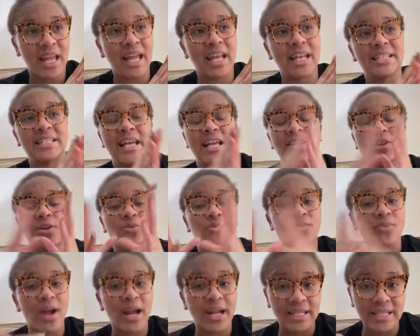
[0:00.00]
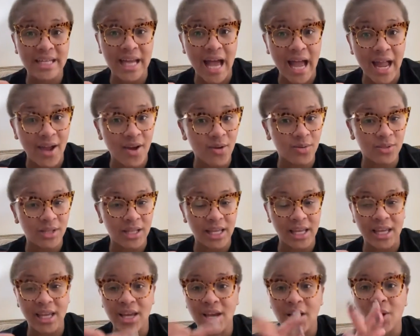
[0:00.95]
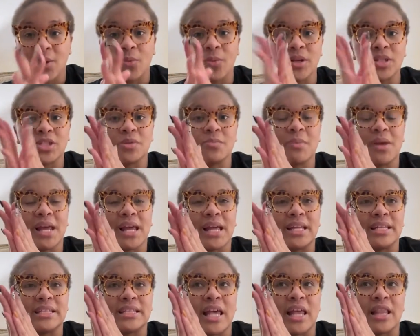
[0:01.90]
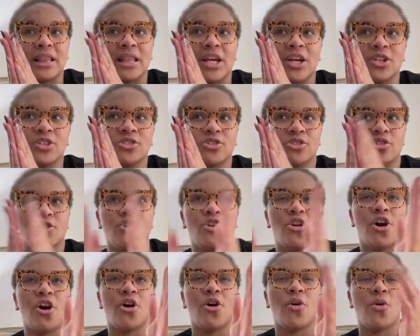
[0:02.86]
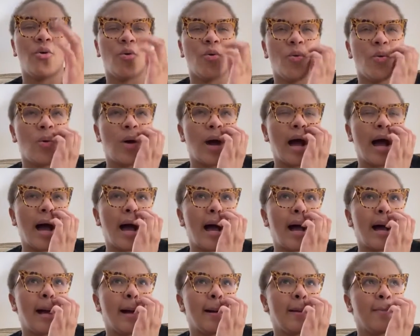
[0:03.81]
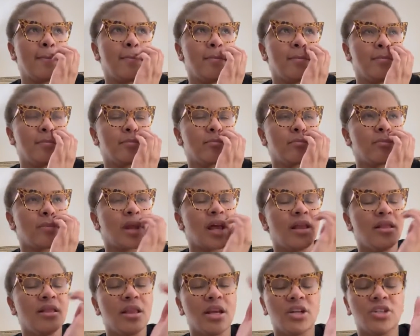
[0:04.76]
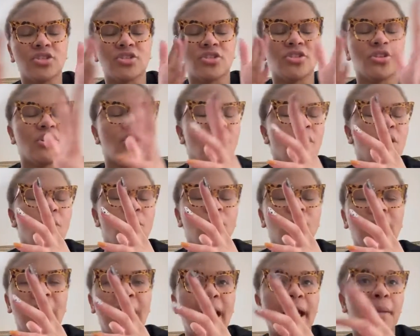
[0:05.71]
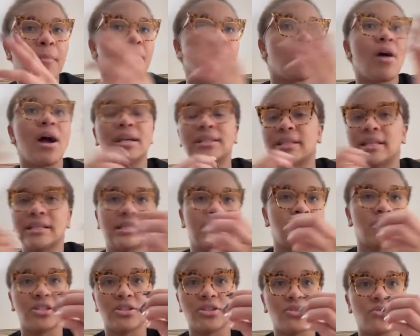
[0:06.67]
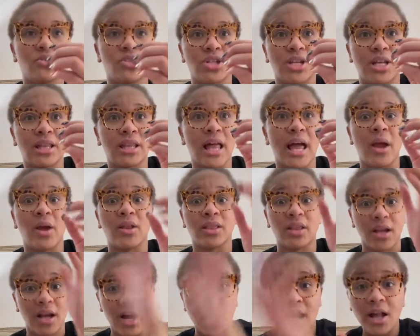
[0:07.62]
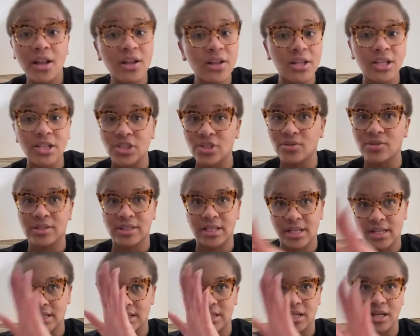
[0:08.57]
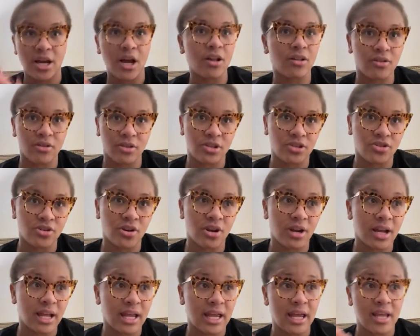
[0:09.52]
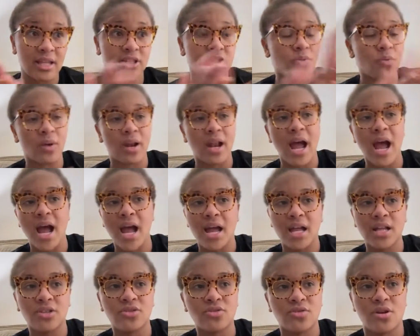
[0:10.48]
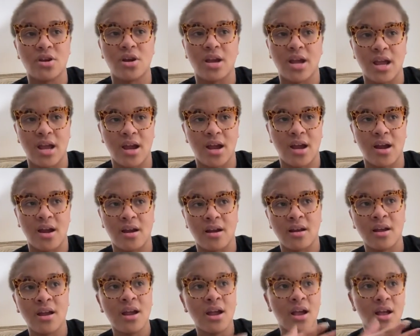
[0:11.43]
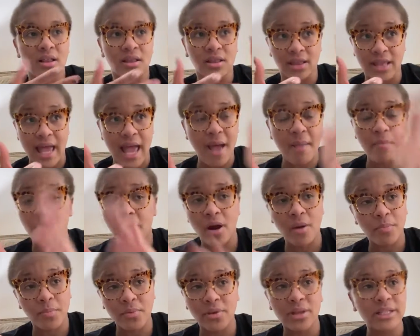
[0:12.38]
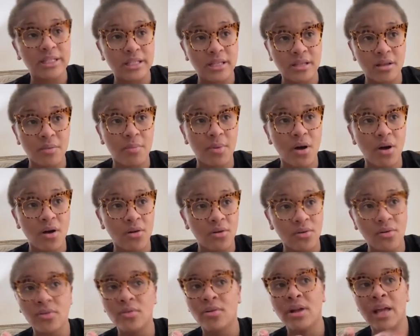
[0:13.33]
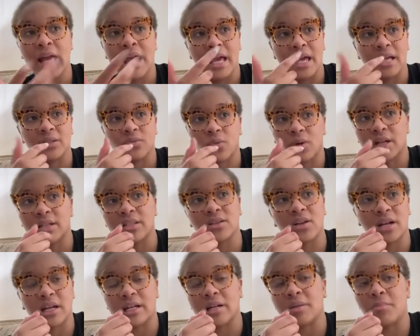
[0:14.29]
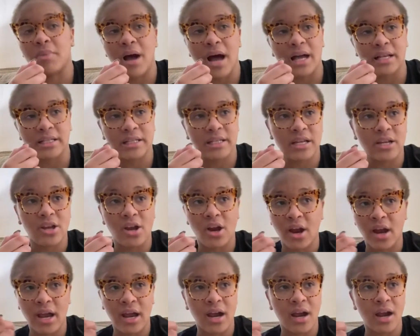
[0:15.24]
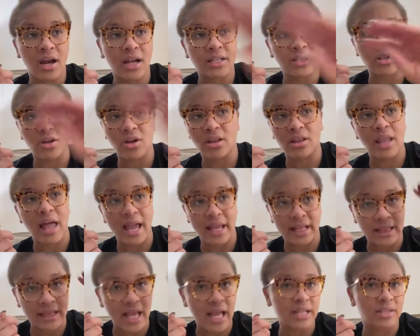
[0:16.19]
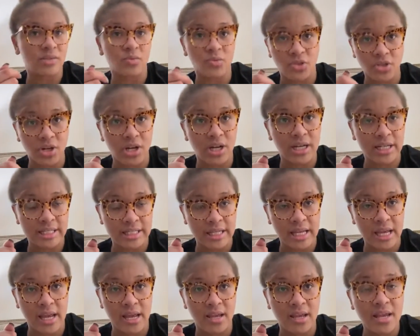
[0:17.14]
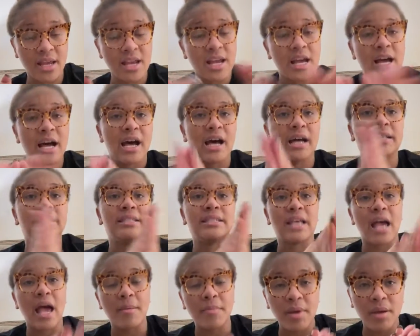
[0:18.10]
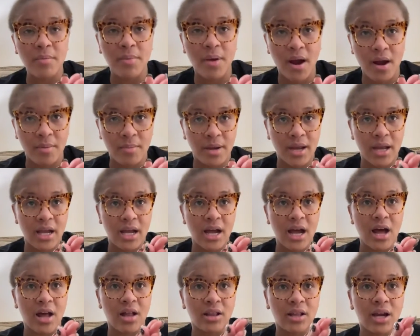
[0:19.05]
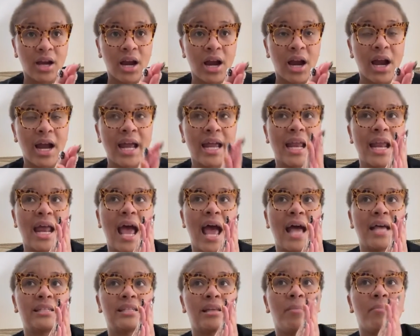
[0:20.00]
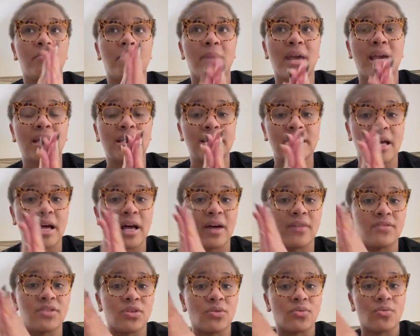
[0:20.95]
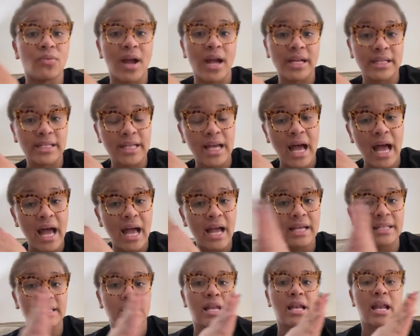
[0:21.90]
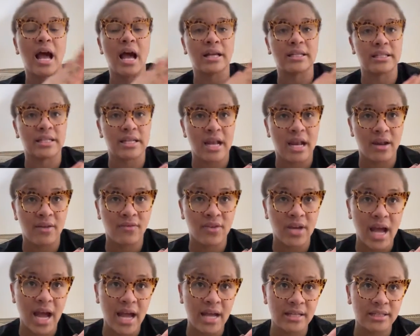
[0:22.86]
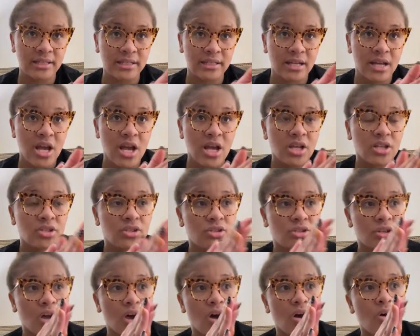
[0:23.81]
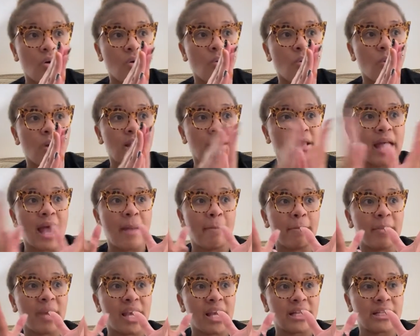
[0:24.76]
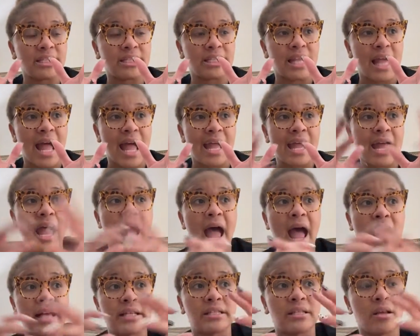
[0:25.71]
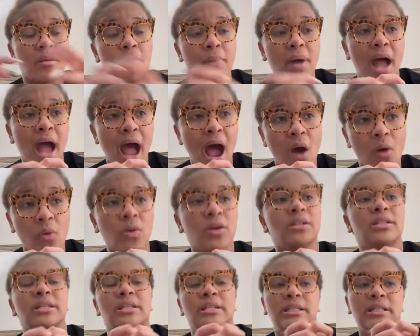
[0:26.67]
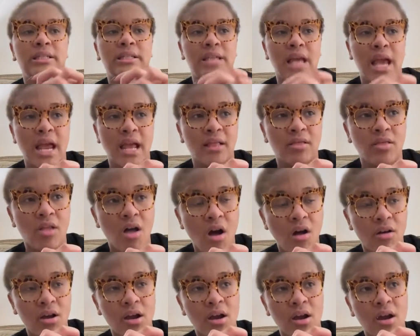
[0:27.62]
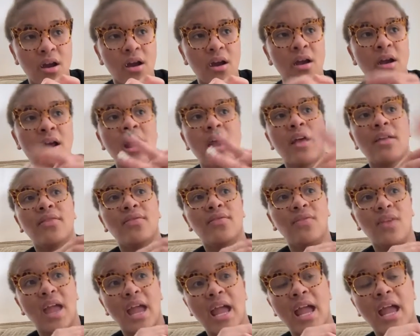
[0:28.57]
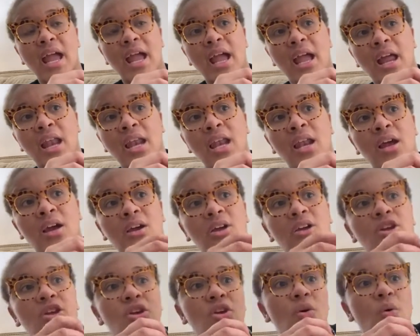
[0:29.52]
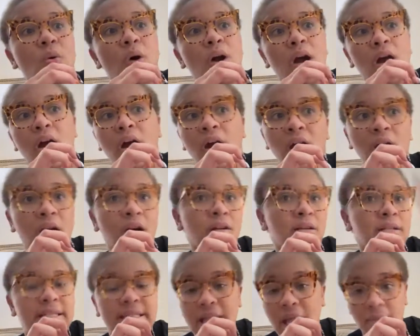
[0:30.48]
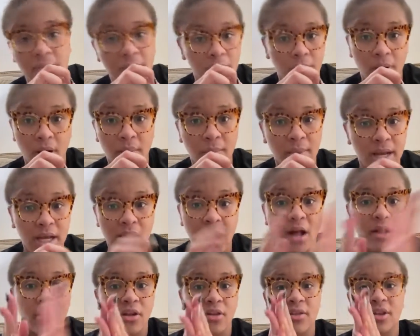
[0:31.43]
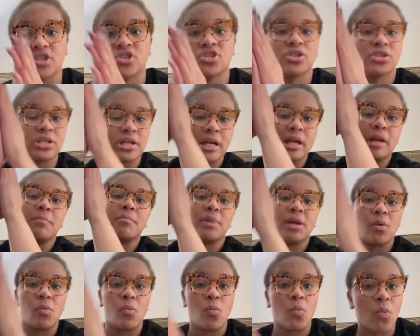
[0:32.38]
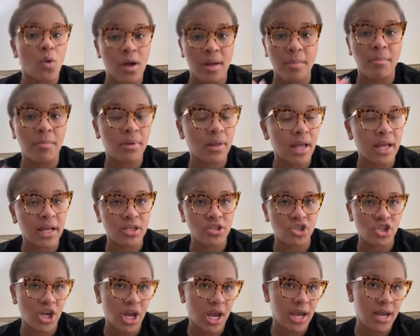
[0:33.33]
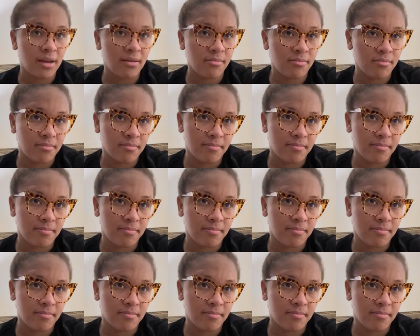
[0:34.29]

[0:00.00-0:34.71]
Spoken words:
It is a direct dye only, which means there's no like processing solution. Like the color that you see is the color that you're gonna get. So when I do your hair, that purple that's in the bowl is what is gonna deposit in your hair. It's like that's what you're gonna see. A demi-permanent color, it has a mix of direct dyes and oxidative dyes. So that means that it has the power to stay longer than your semi-permanent color that's just gonna be one plain shade.